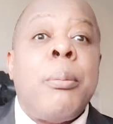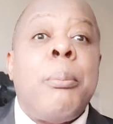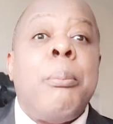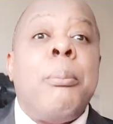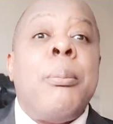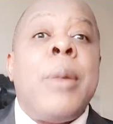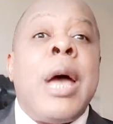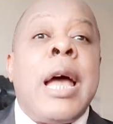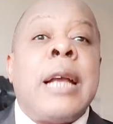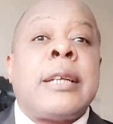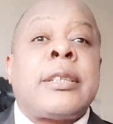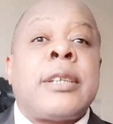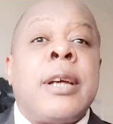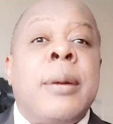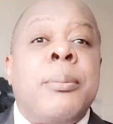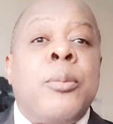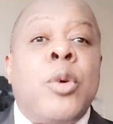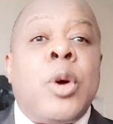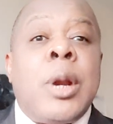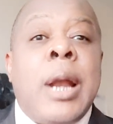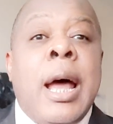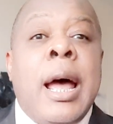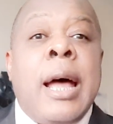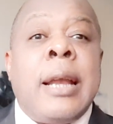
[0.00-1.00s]
Maitre
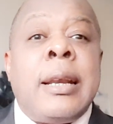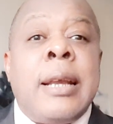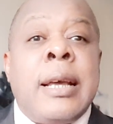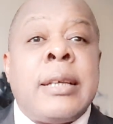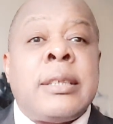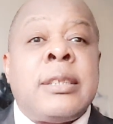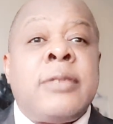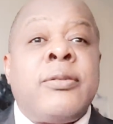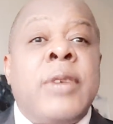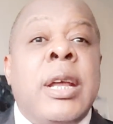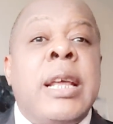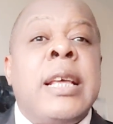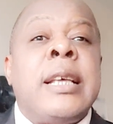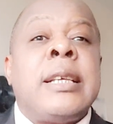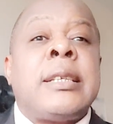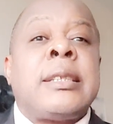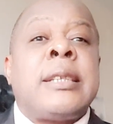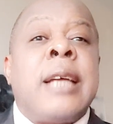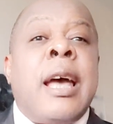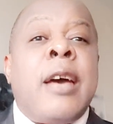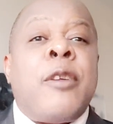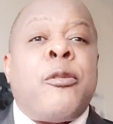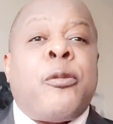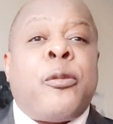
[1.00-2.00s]
Mola Alex
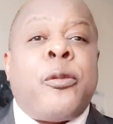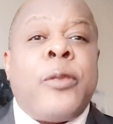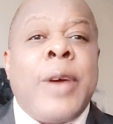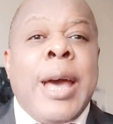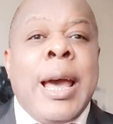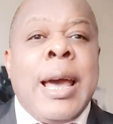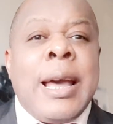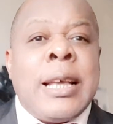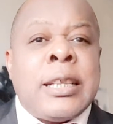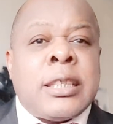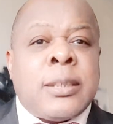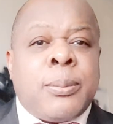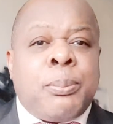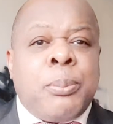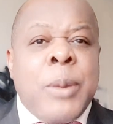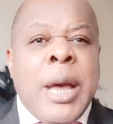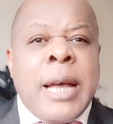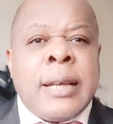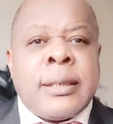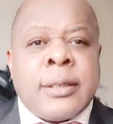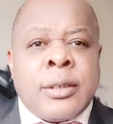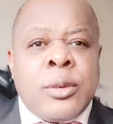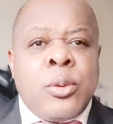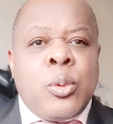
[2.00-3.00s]
is the first
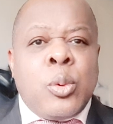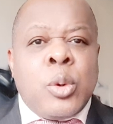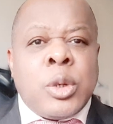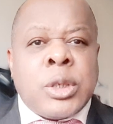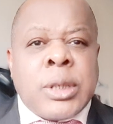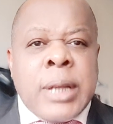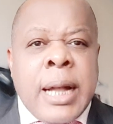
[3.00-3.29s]
person who